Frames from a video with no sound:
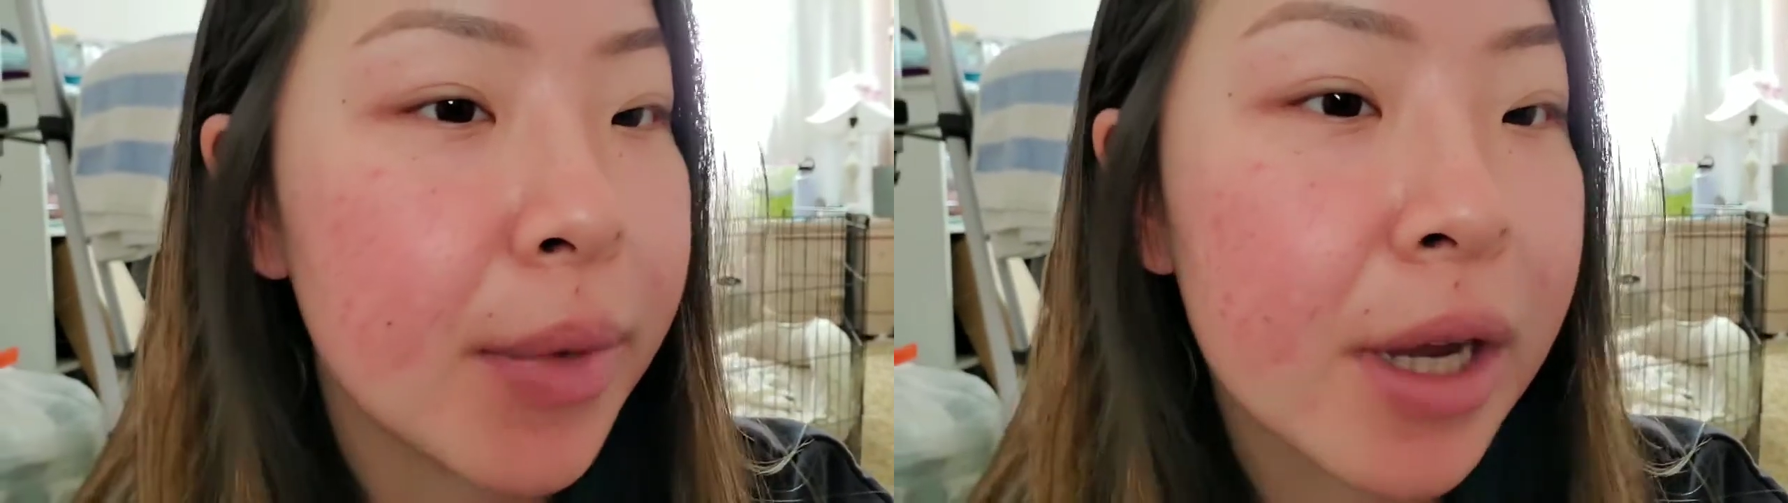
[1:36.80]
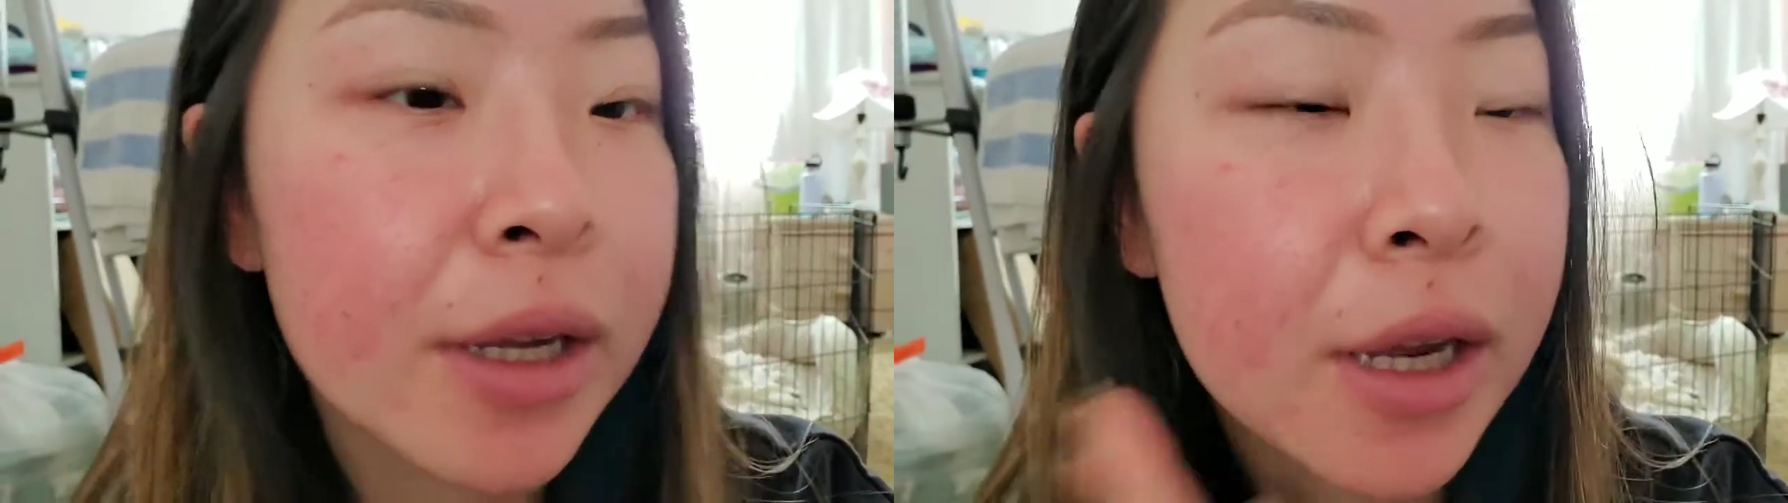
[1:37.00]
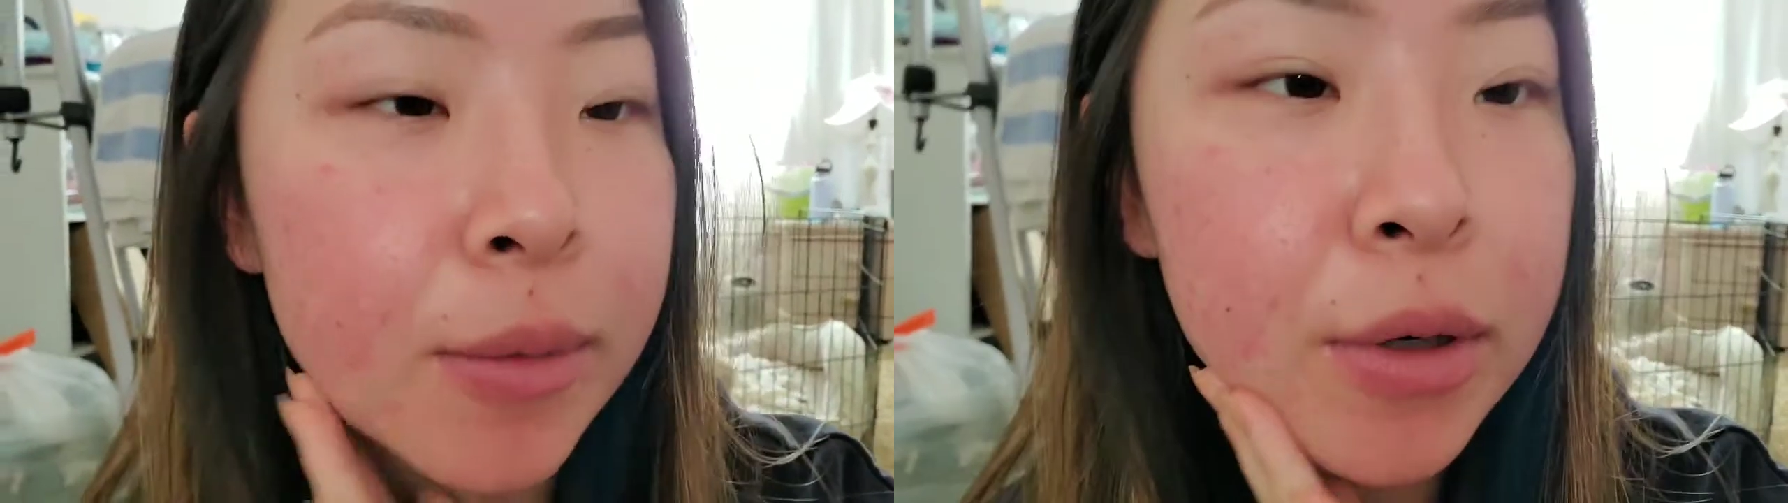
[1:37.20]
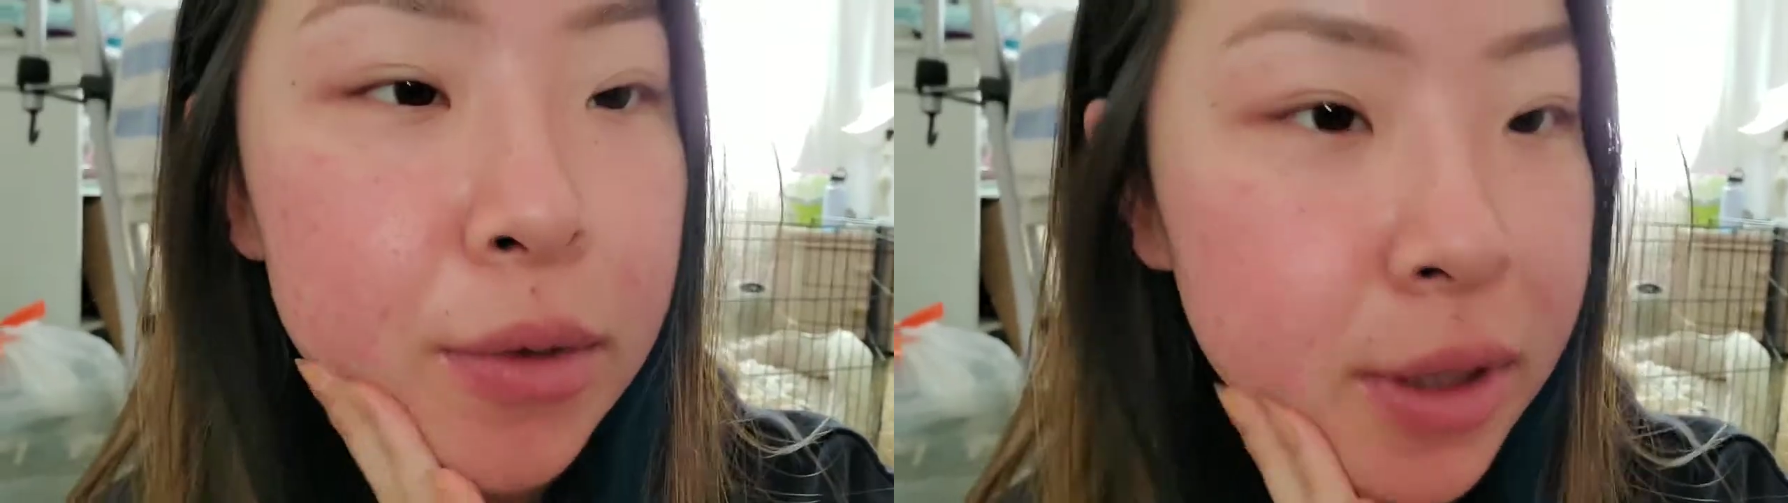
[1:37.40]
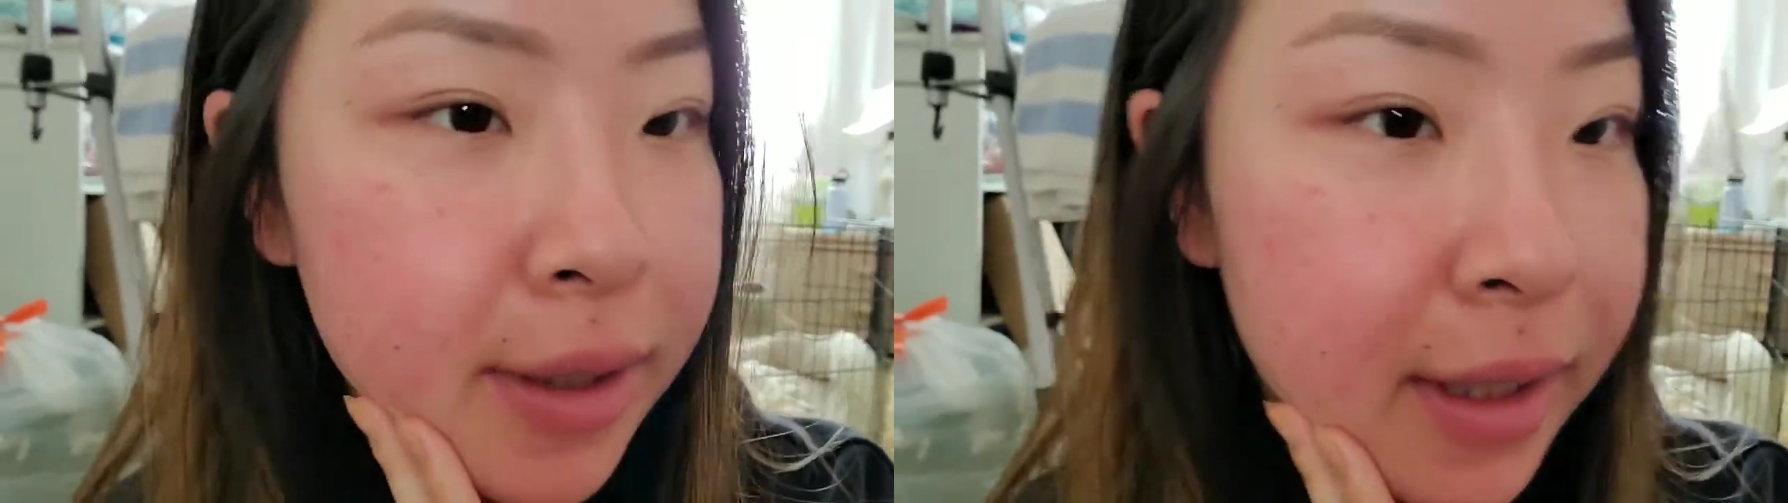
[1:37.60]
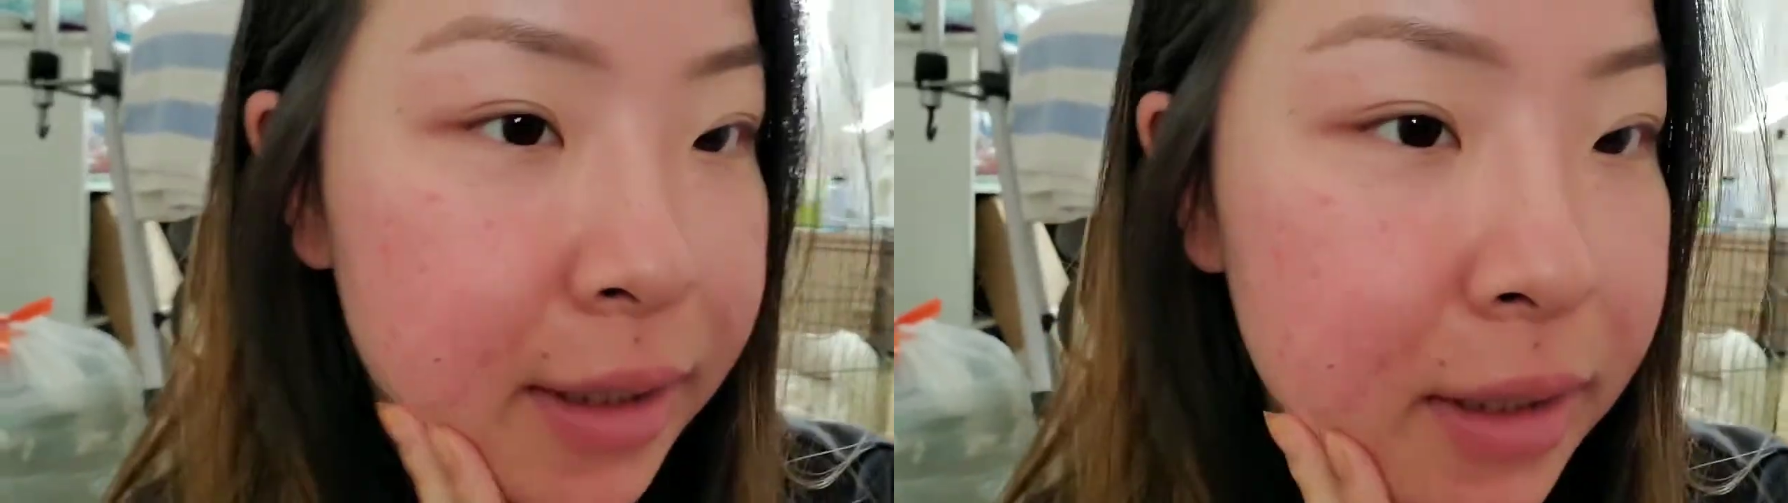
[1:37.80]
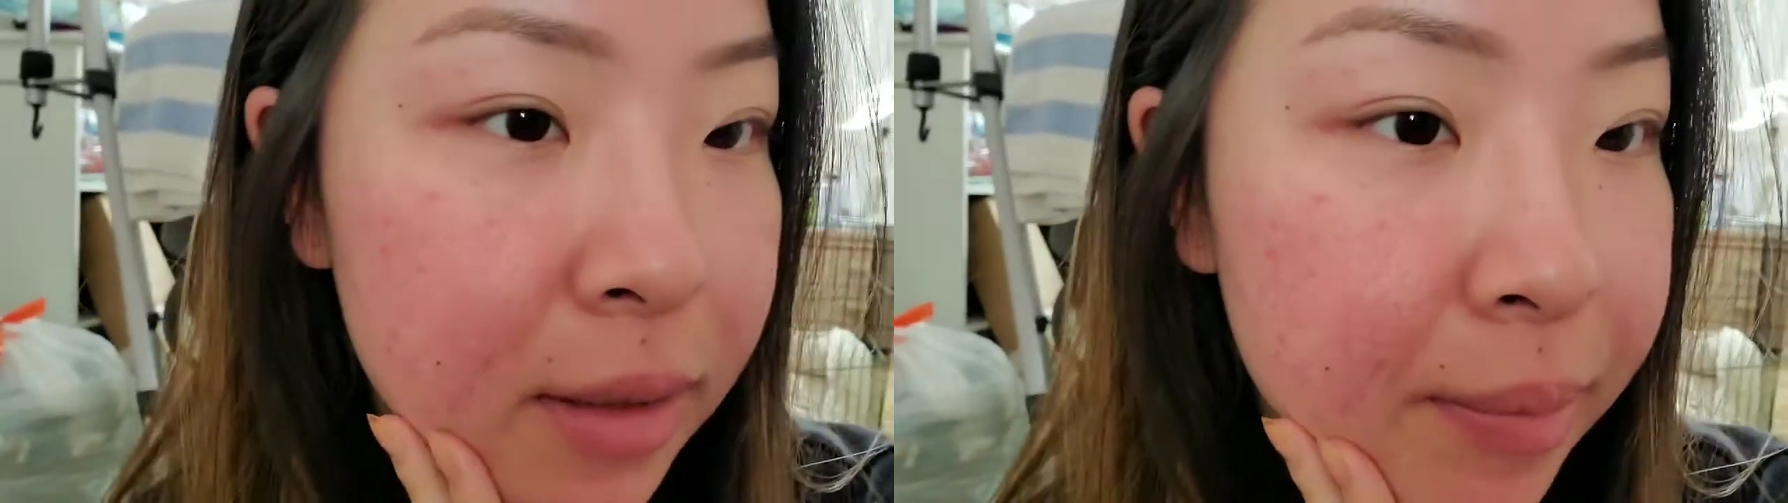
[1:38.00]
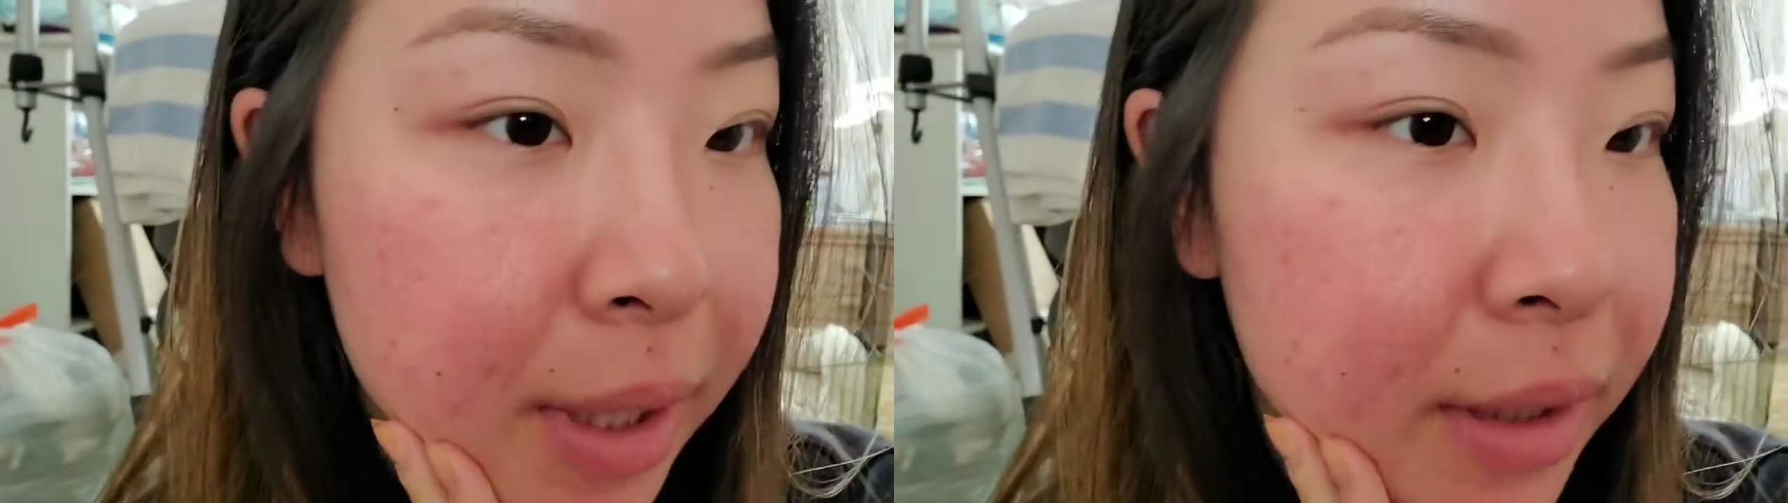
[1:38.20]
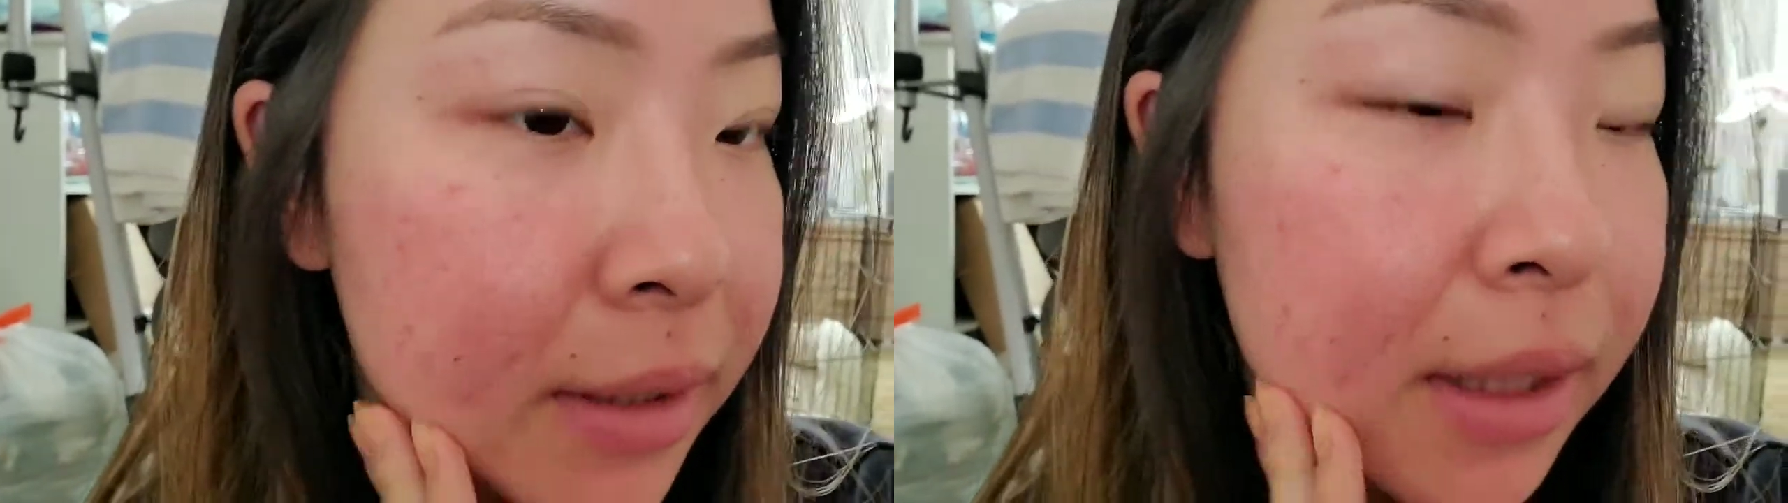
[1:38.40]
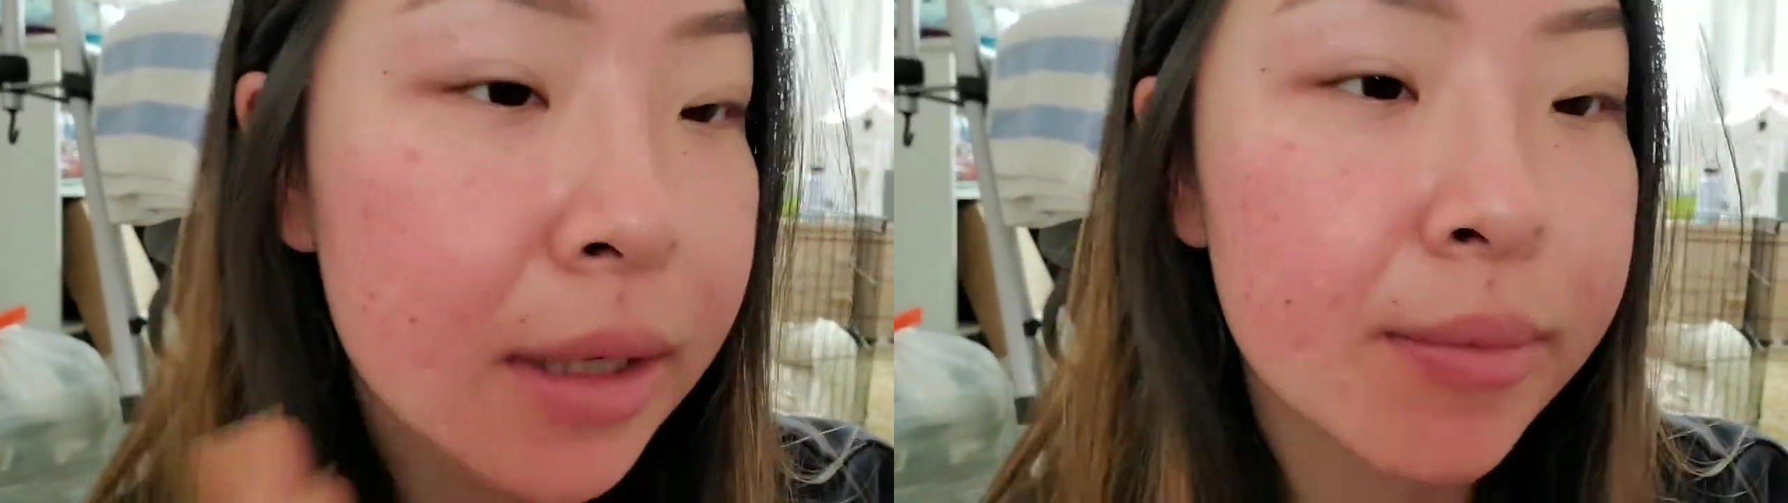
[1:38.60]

my camera quality isn't the best like